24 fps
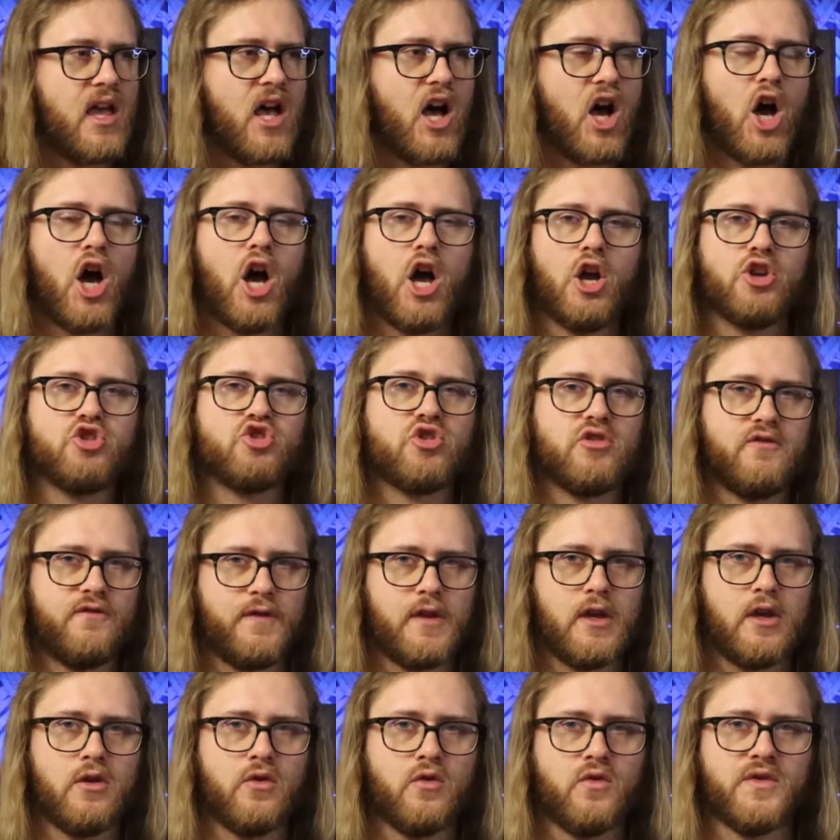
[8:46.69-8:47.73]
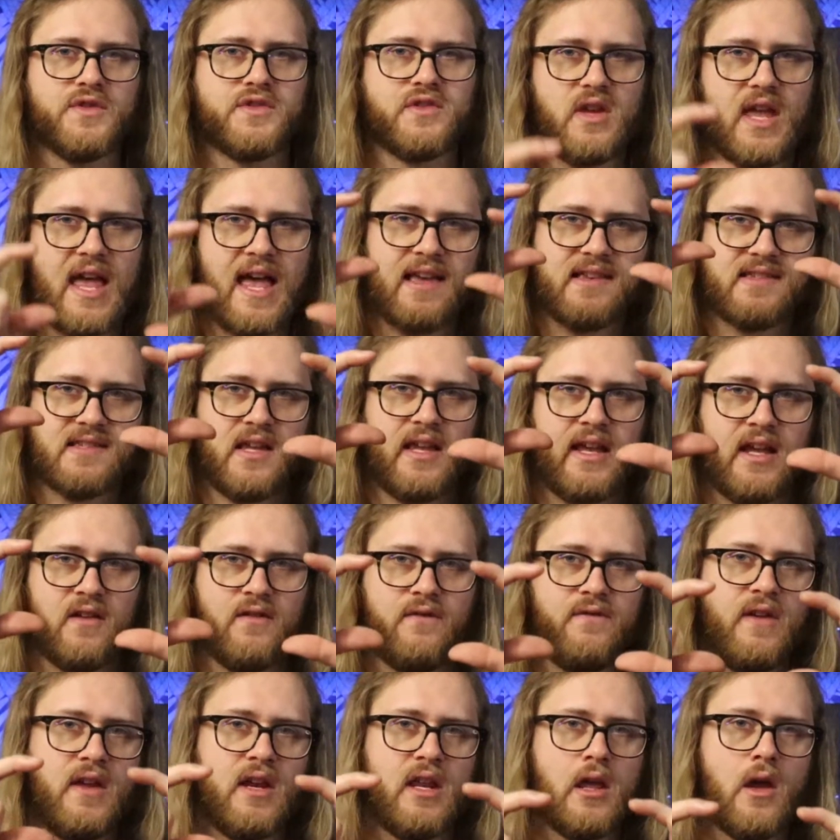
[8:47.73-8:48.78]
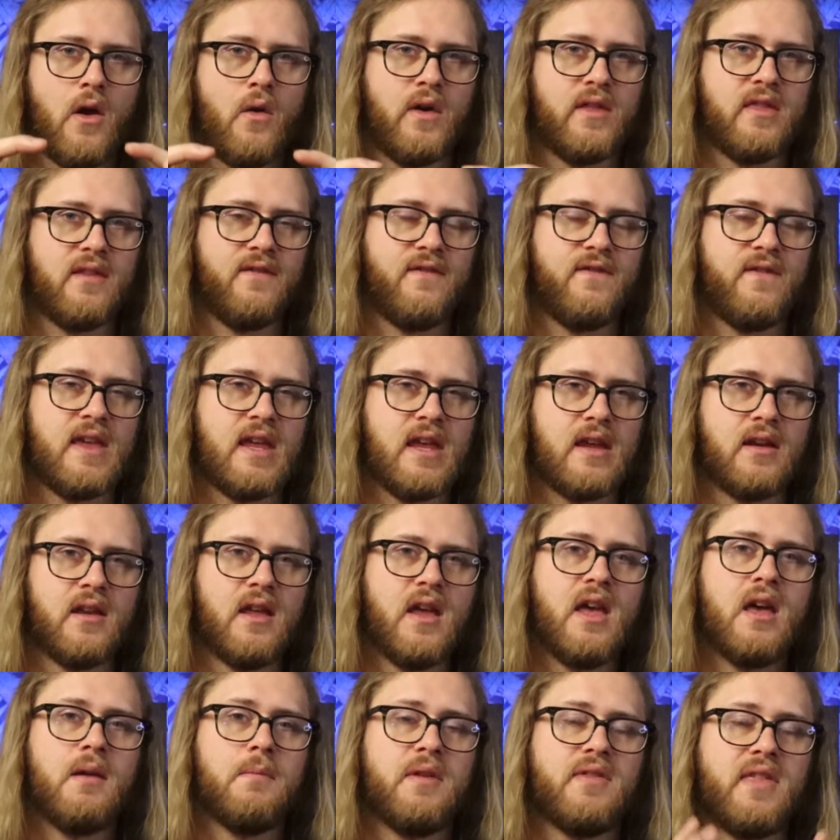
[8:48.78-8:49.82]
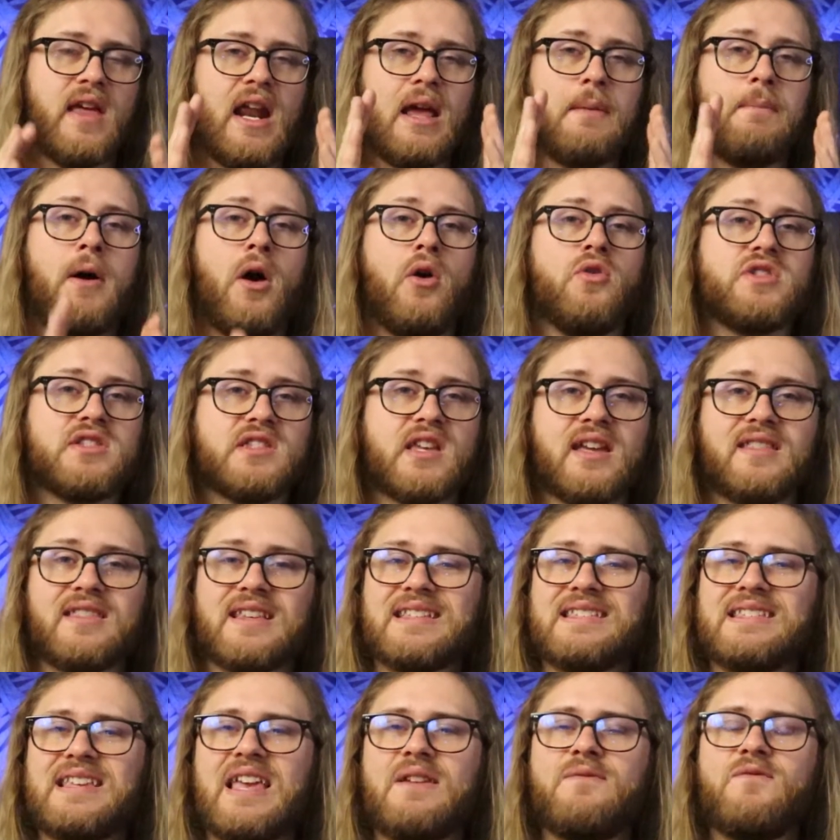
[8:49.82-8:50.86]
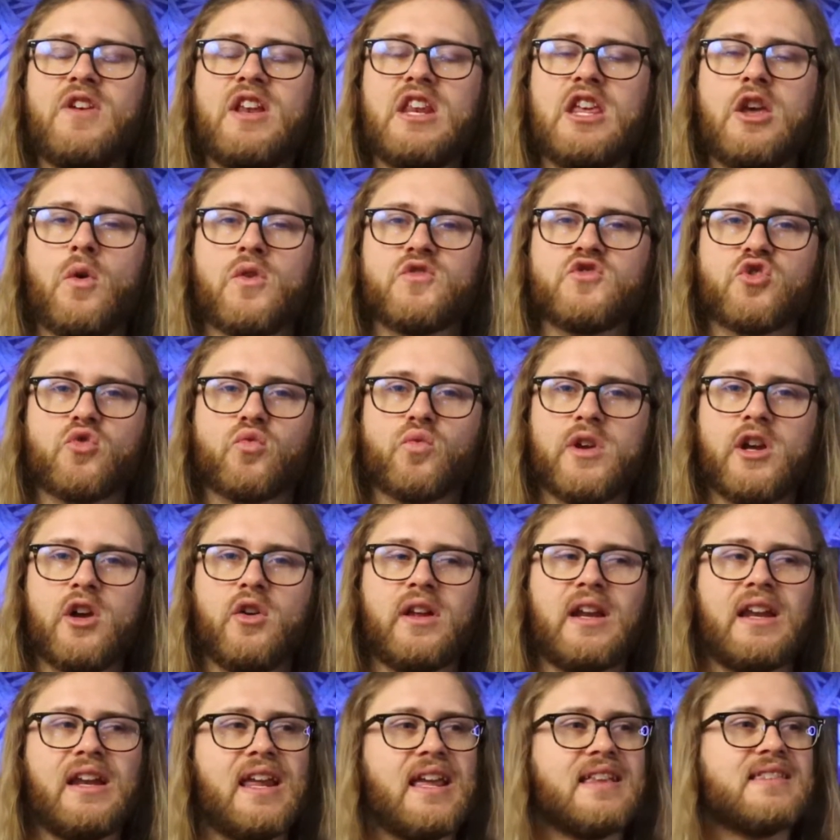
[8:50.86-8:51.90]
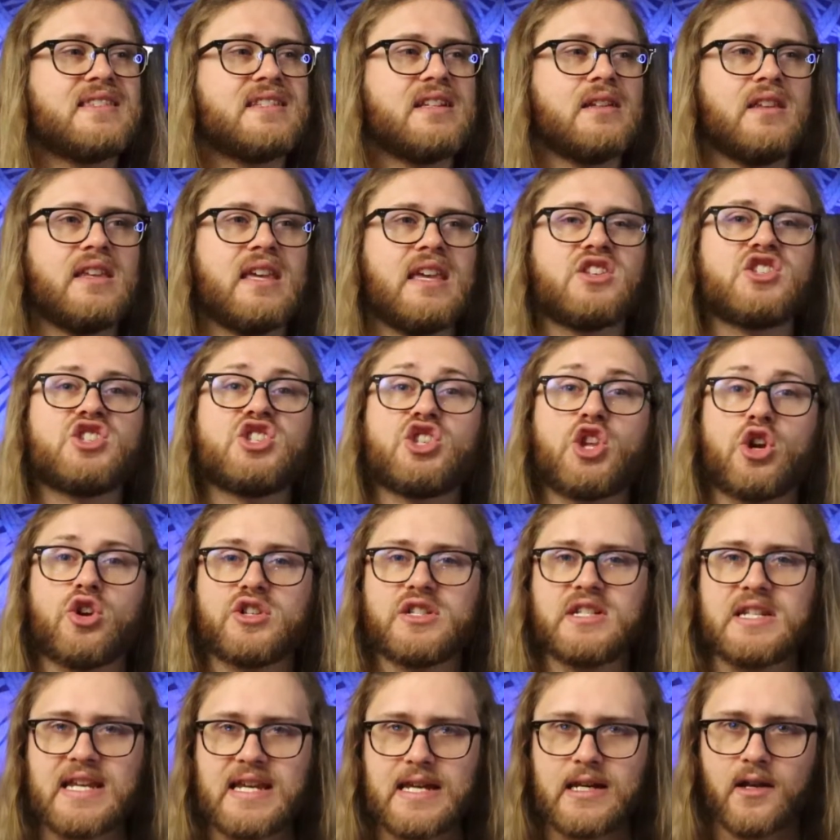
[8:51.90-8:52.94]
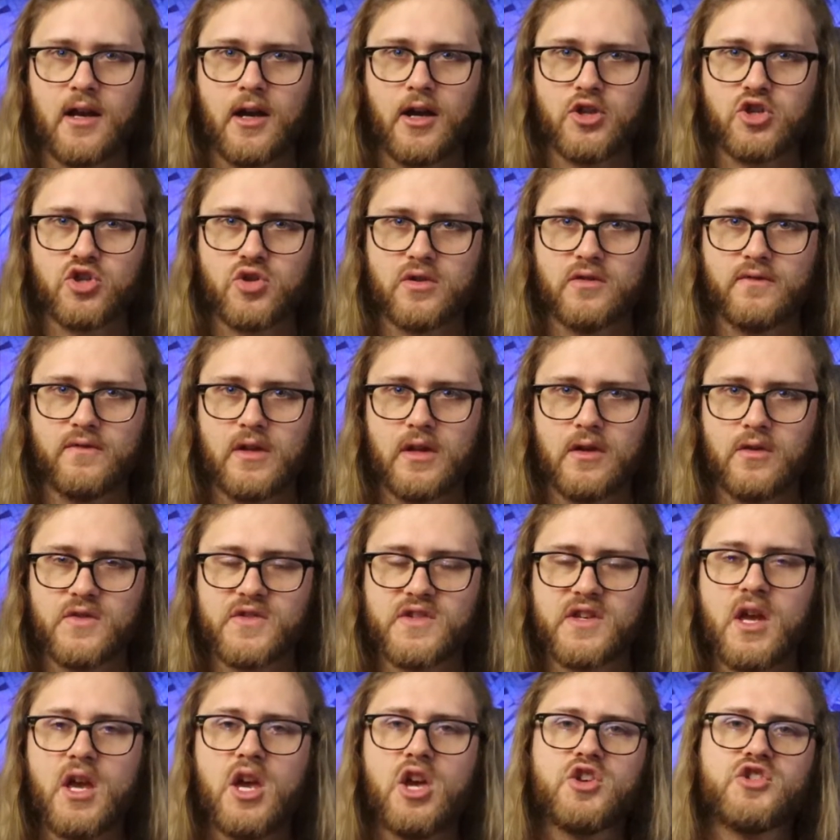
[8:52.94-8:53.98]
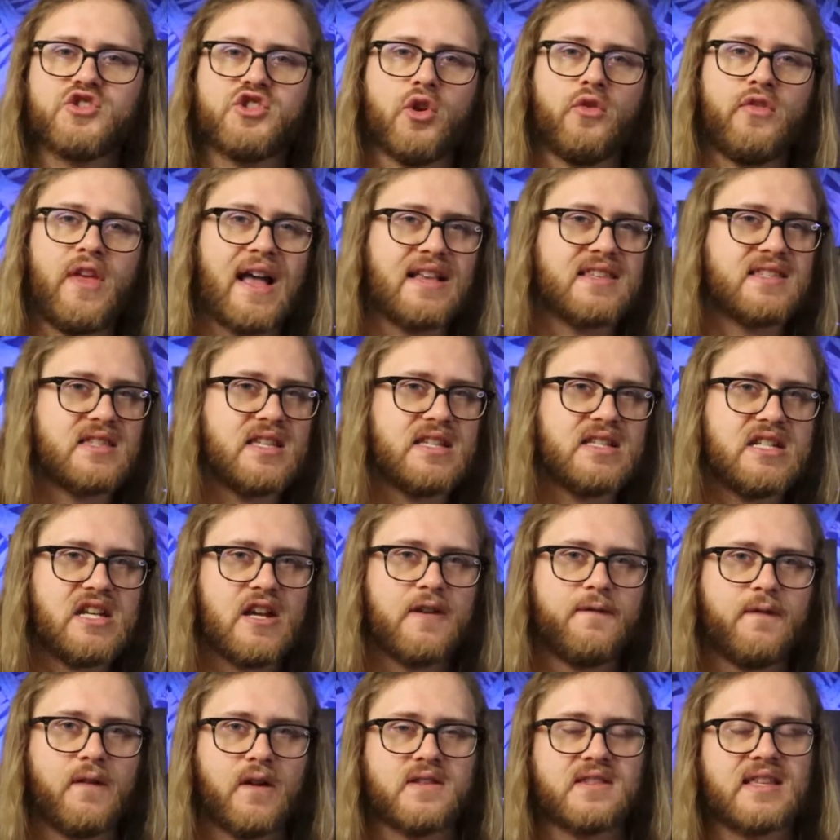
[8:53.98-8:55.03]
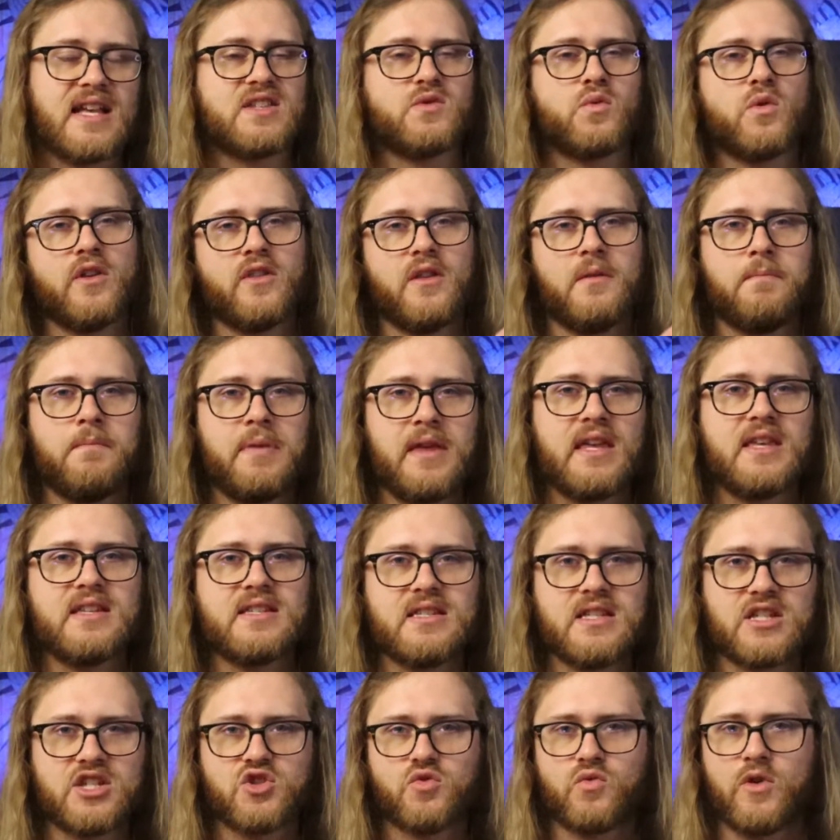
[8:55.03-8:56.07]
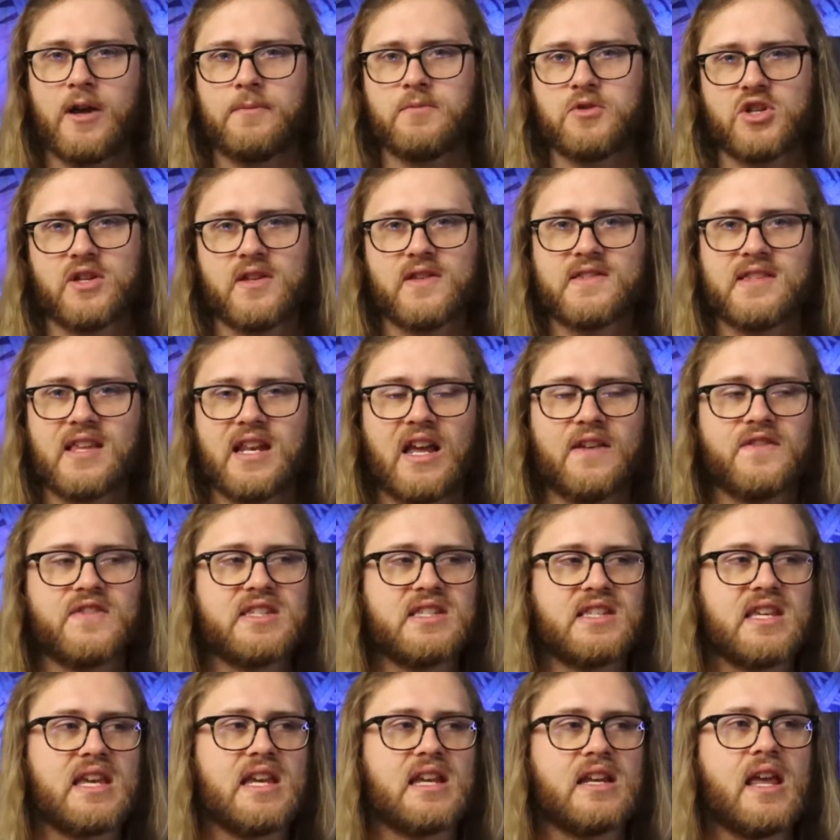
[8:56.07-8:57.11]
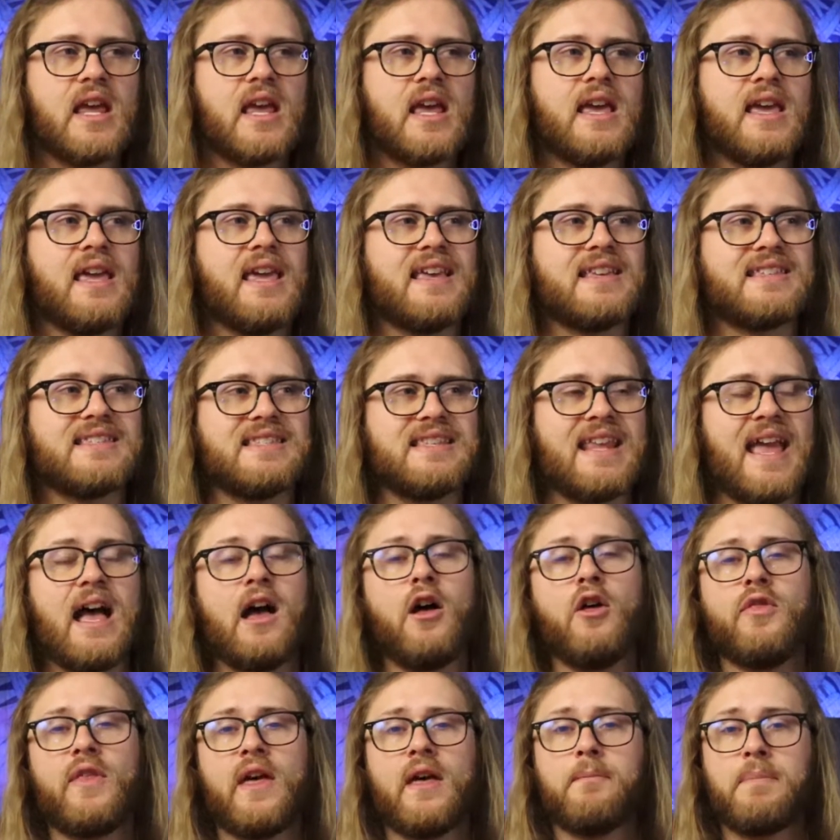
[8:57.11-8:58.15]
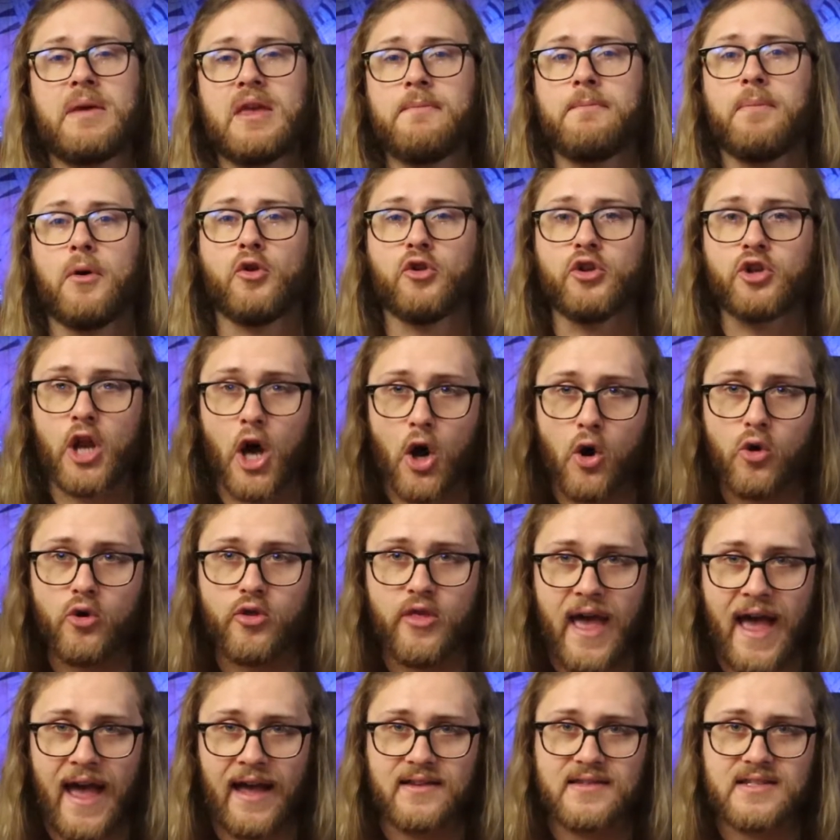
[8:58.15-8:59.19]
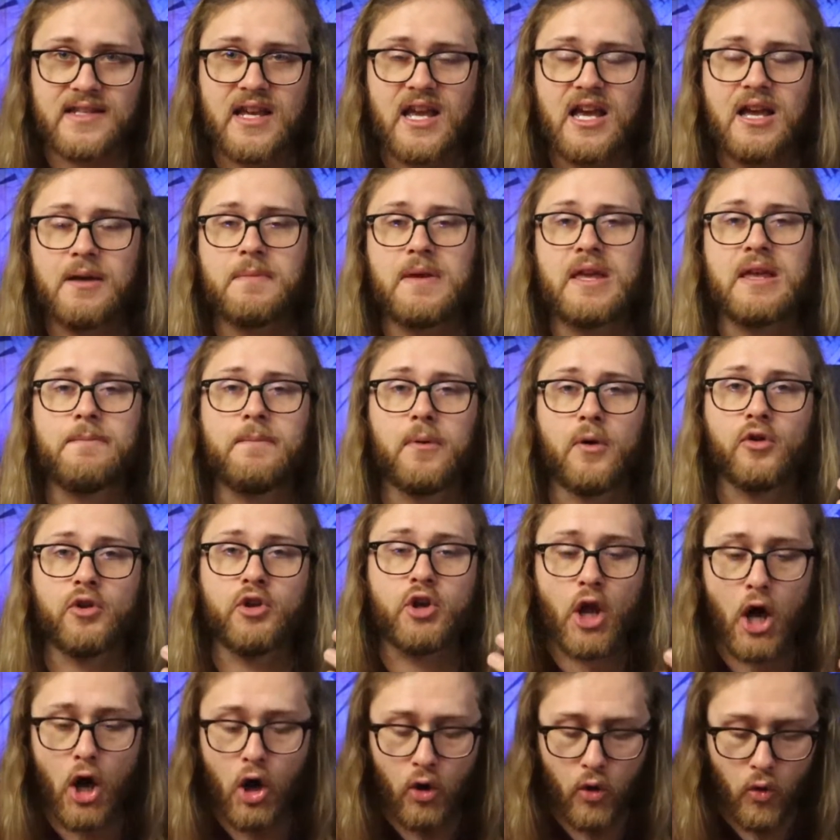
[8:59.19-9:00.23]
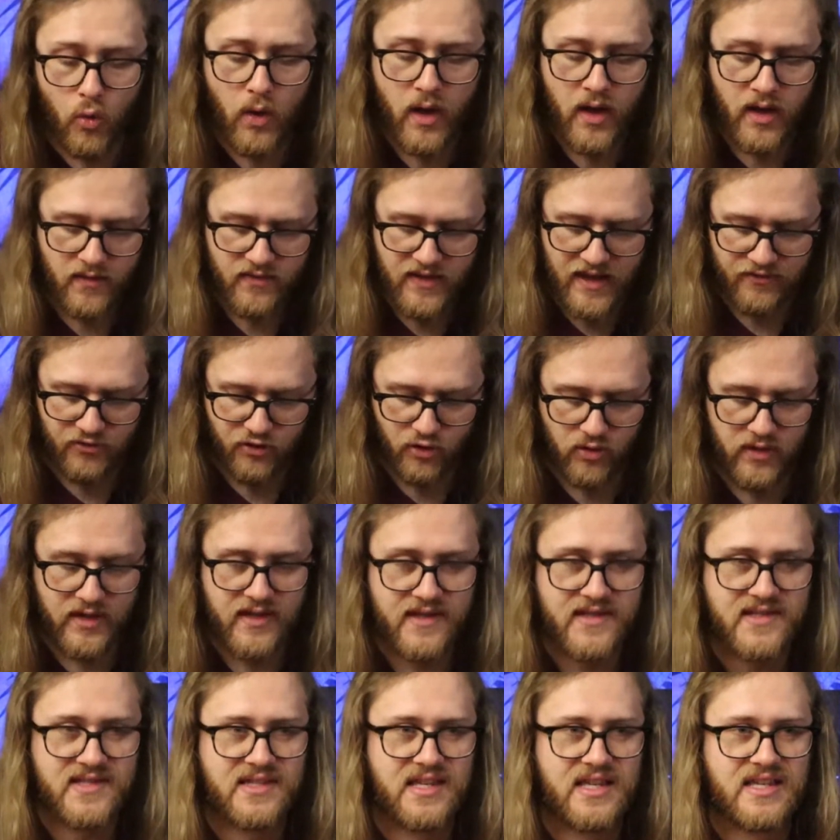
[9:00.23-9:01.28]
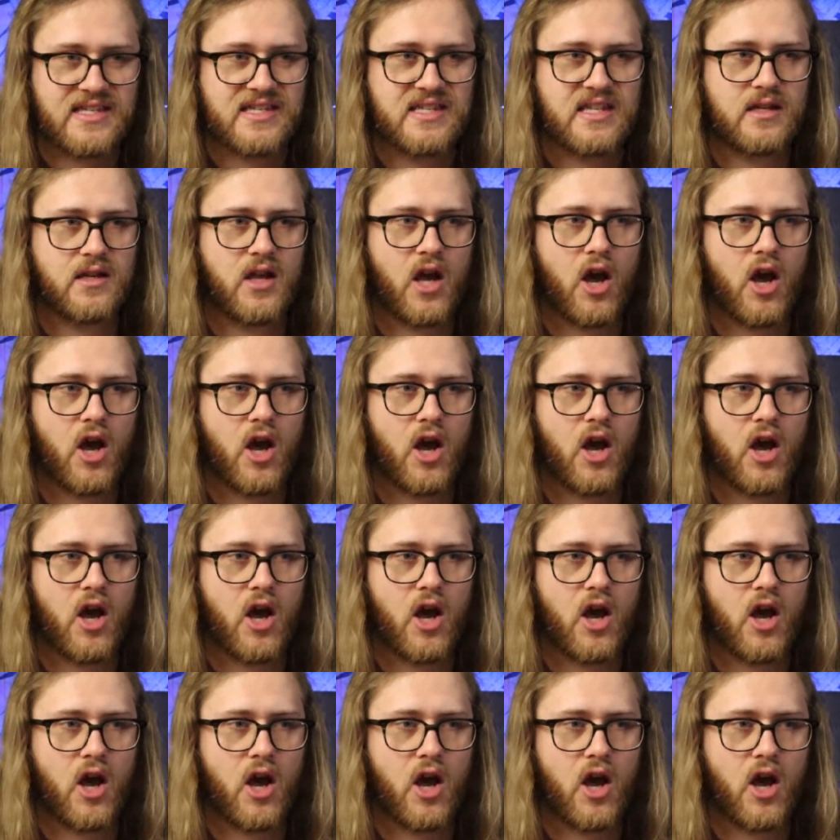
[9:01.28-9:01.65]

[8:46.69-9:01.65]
one hundred views as like a video in the feed, but then I post like the same video as a reel and it instantly gets thirteen hundred views. So that's the difference. That's one of the biggest disruptions that I've seen is now that people know that, people know that there is this